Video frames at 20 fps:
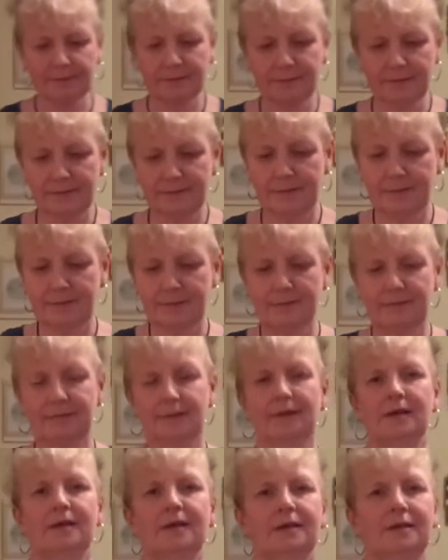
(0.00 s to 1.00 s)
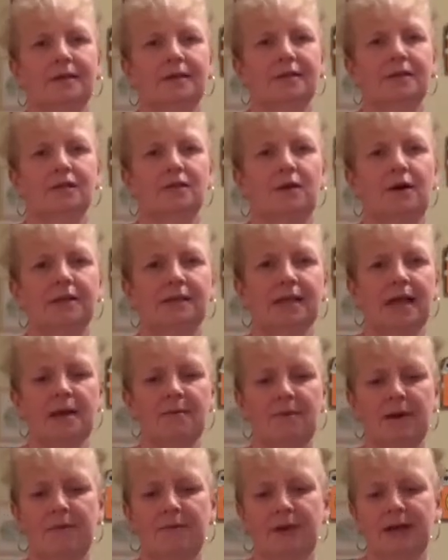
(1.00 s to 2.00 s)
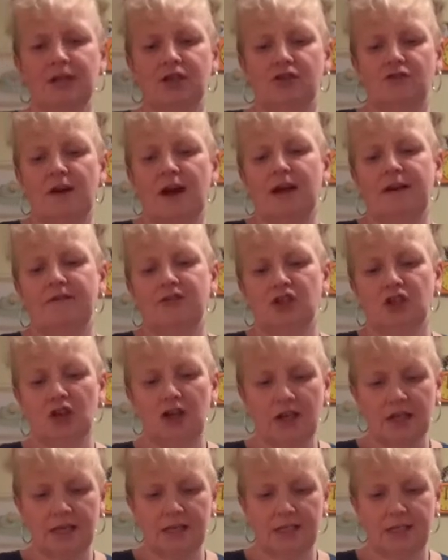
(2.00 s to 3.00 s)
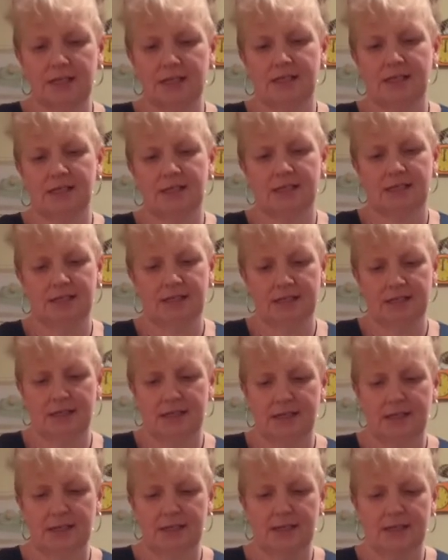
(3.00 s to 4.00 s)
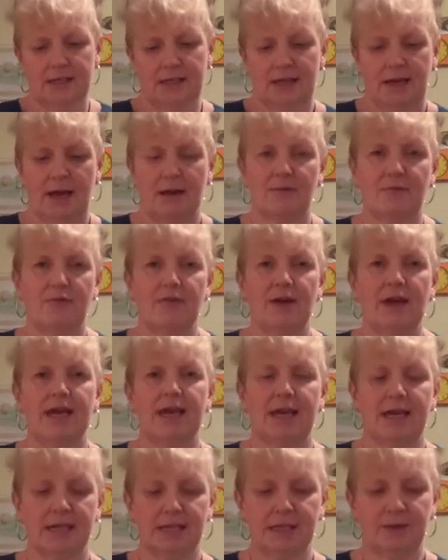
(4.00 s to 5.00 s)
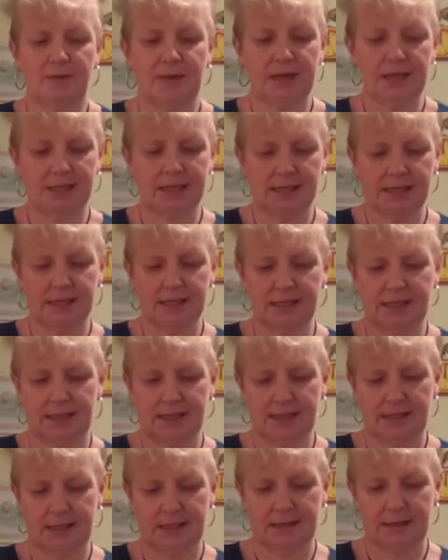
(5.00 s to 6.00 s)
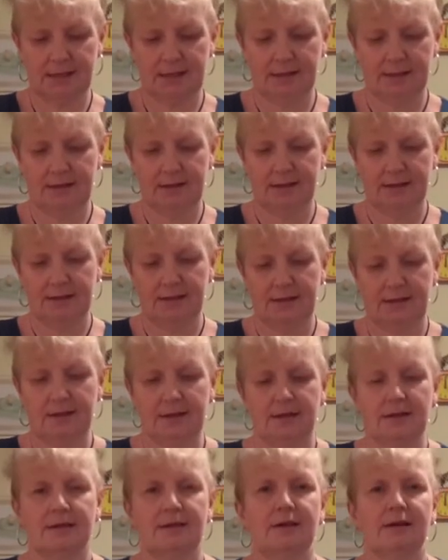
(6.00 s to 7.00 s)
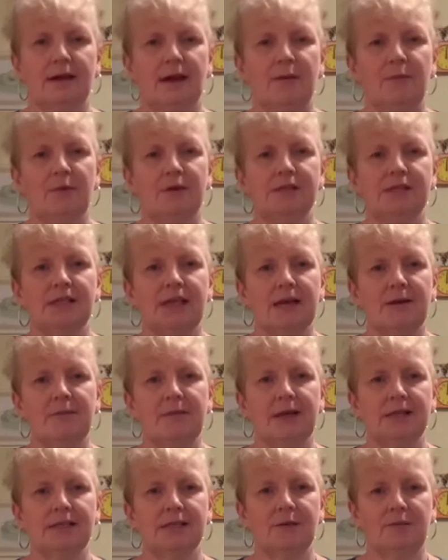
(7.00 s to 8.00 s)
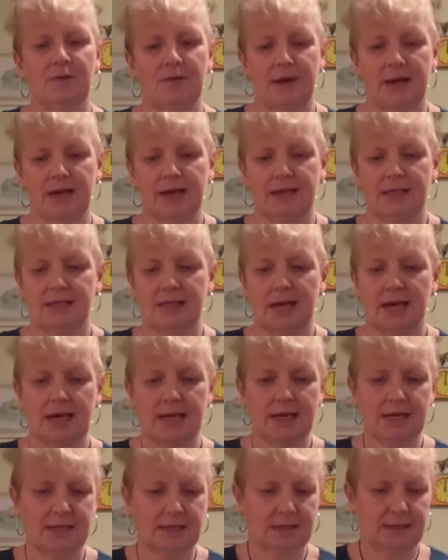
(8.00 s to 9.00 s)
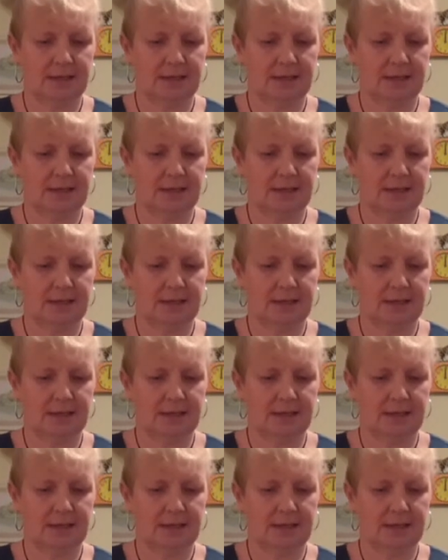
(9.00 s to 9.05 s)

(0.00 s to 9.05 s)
So I'll take my big tray of chocolate and break it into pieces and put it in my Tupperware container,